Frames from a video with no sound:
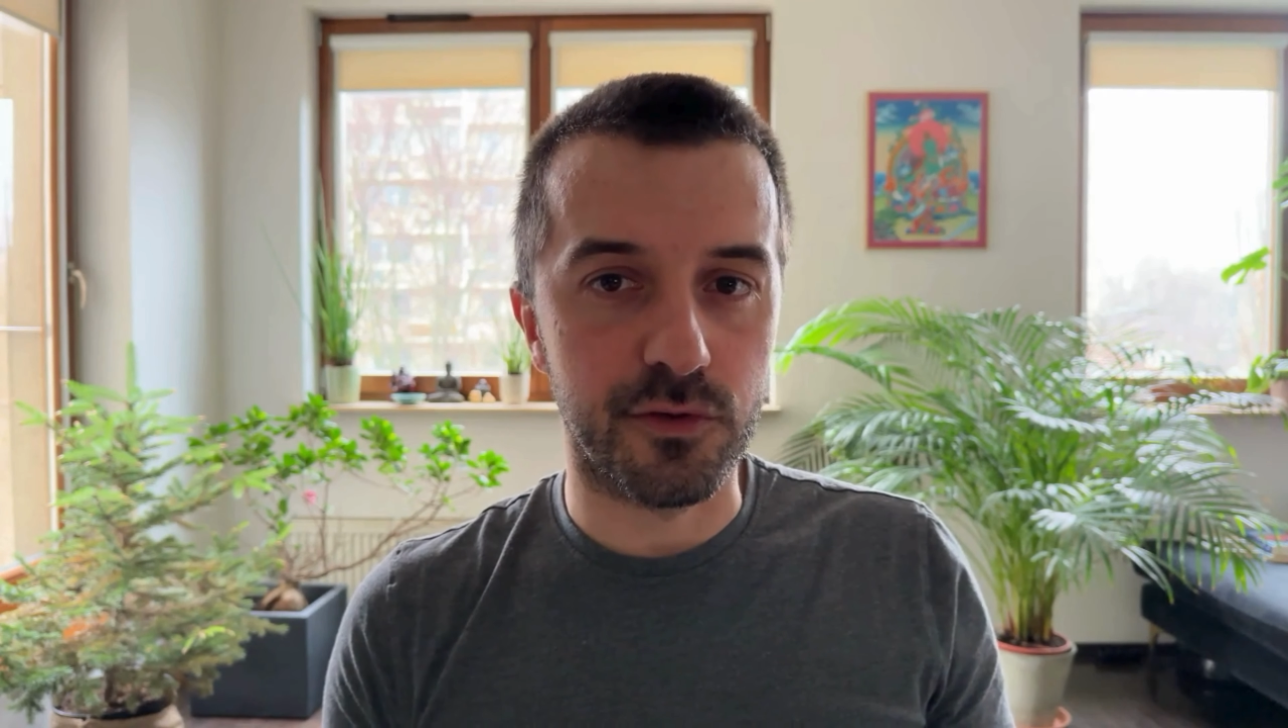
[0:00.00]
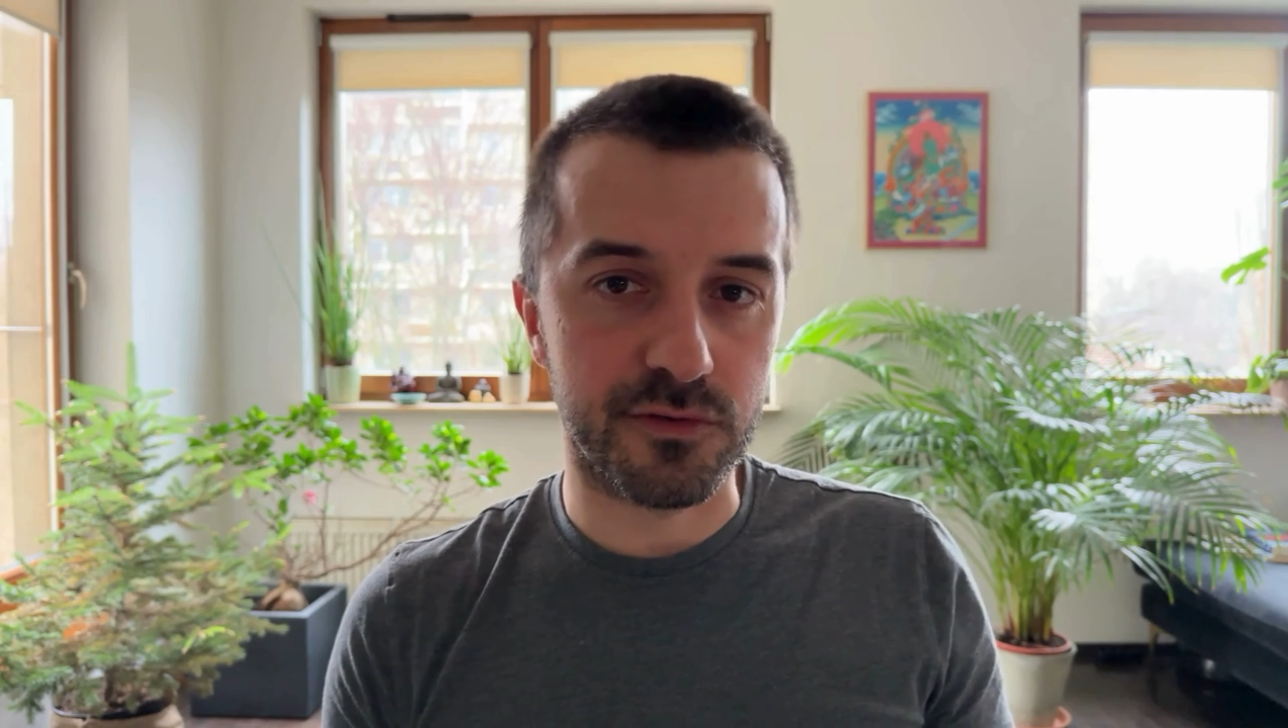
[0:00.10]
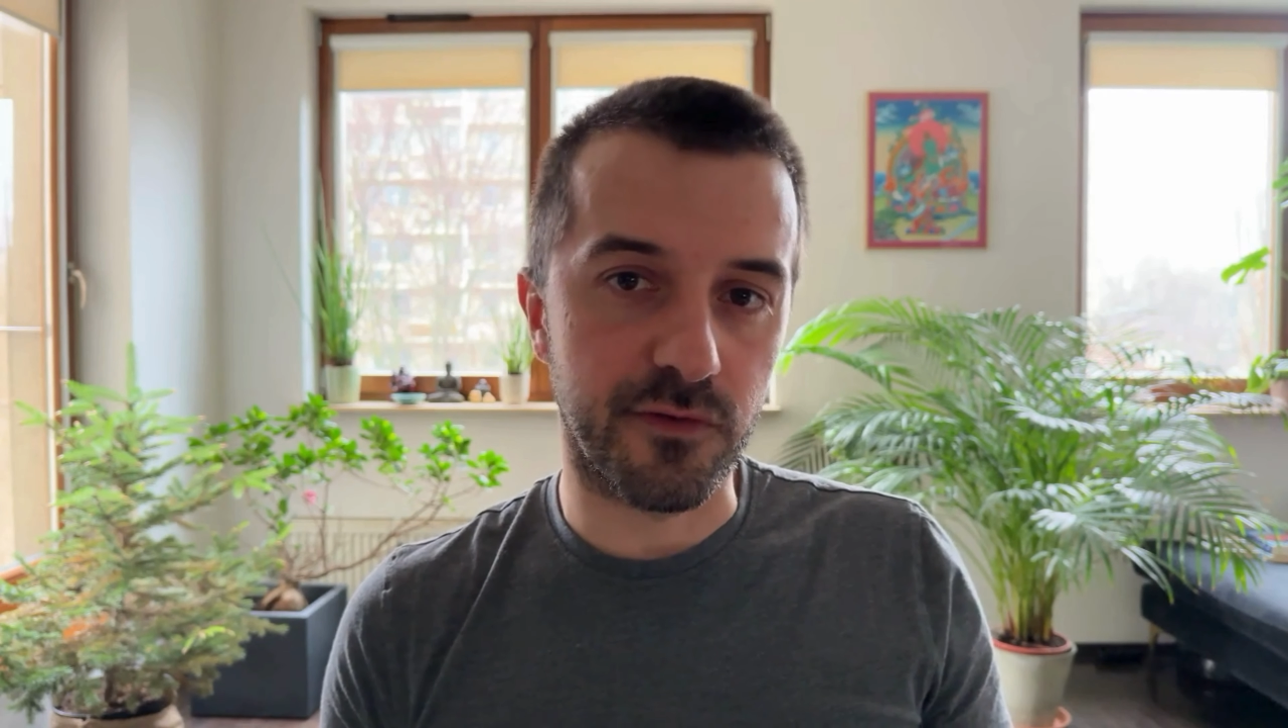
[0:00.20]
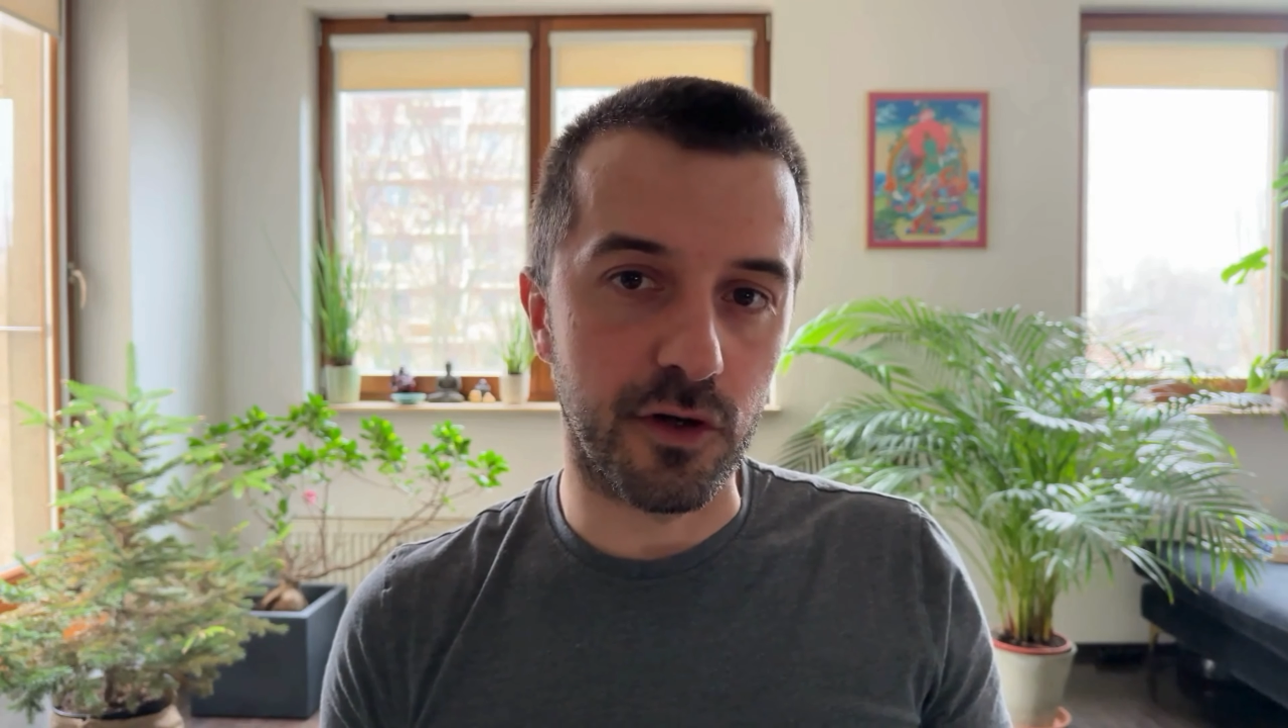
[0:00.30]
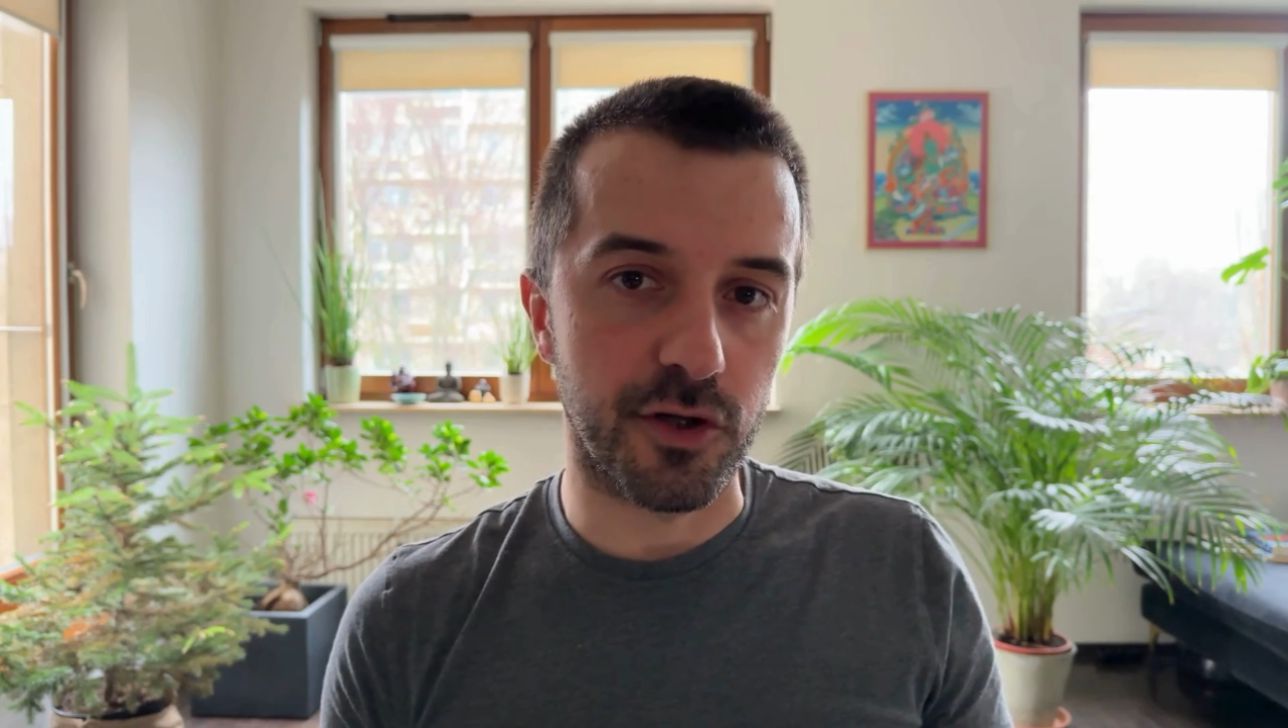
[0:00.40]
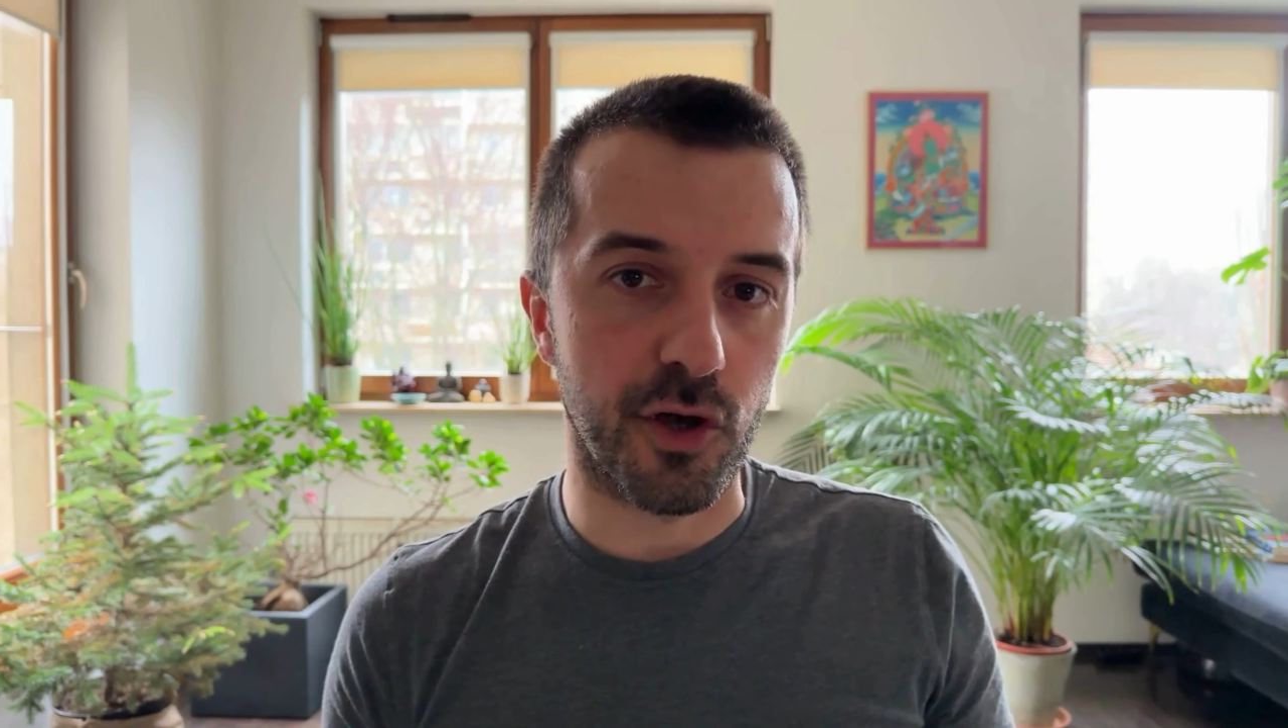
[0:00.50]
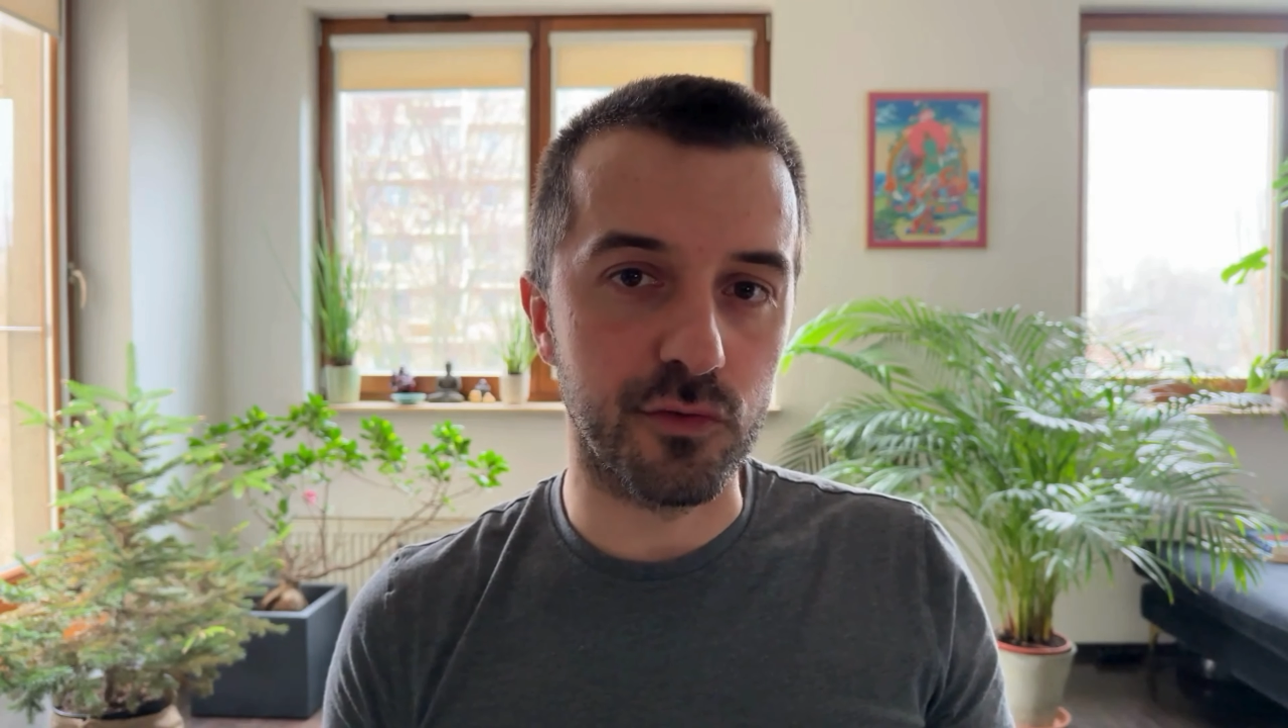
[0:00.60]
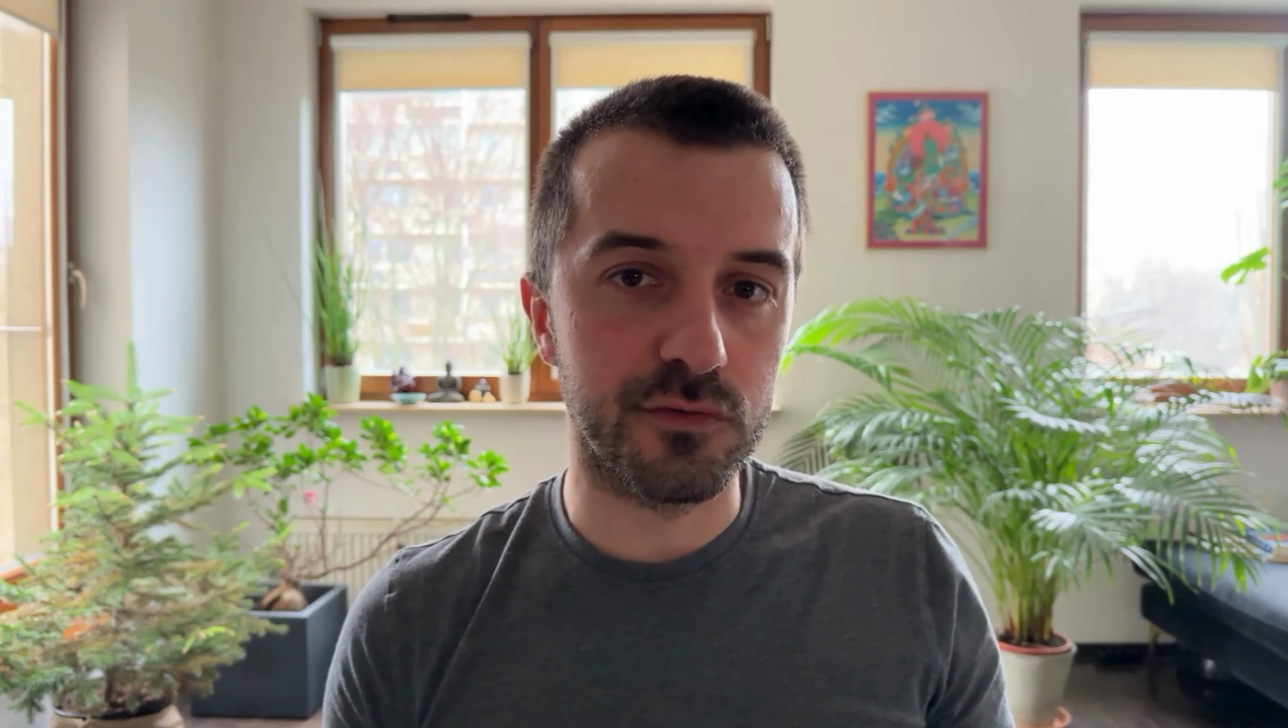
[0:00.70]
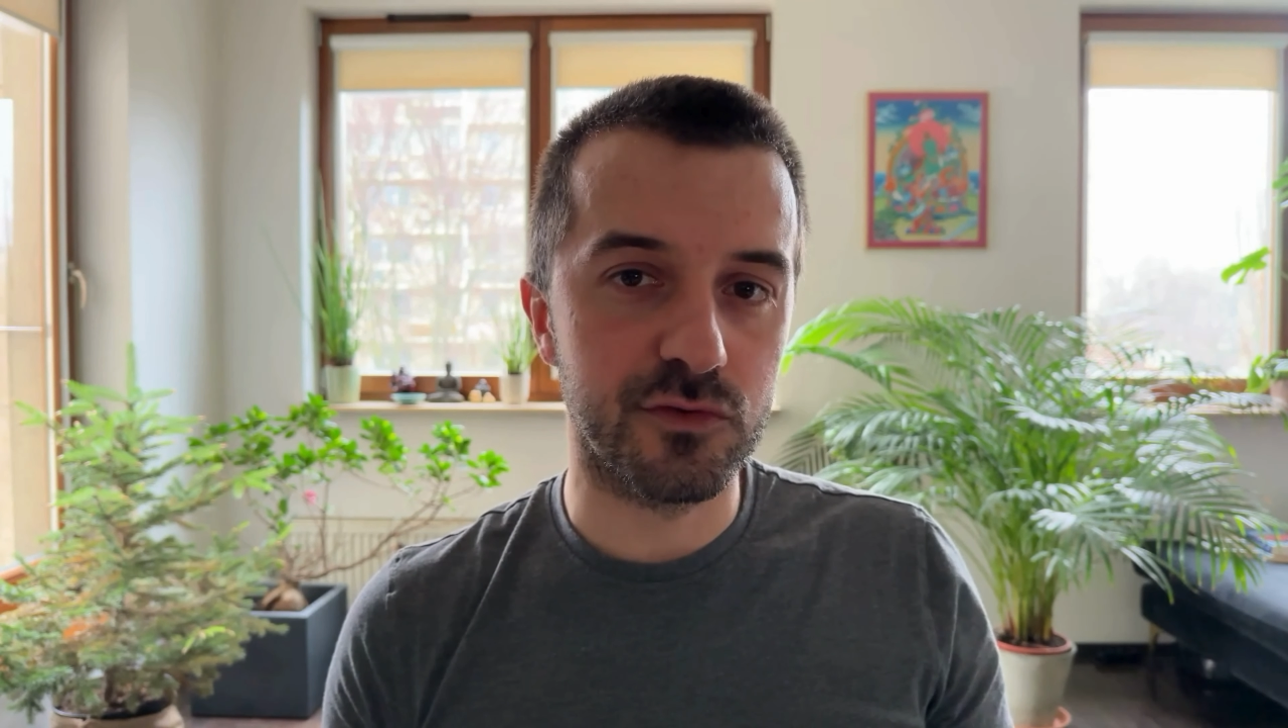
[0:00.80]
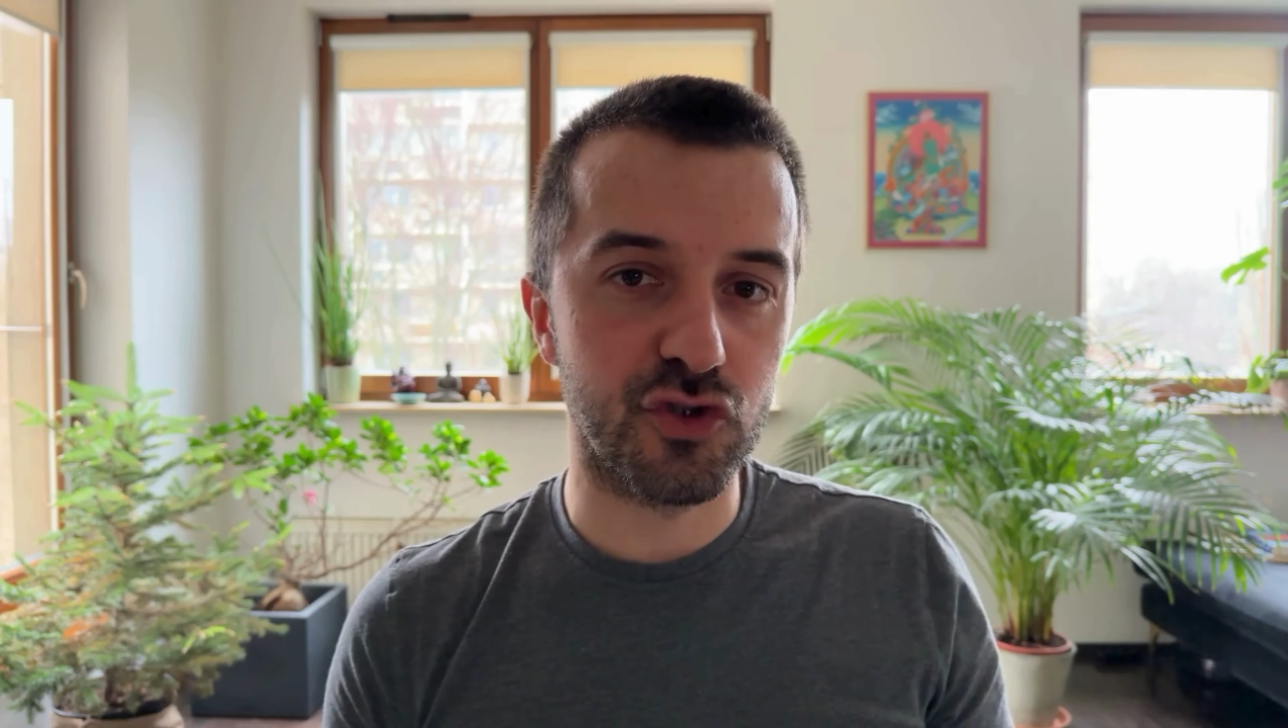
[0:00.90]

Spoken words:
portfolio.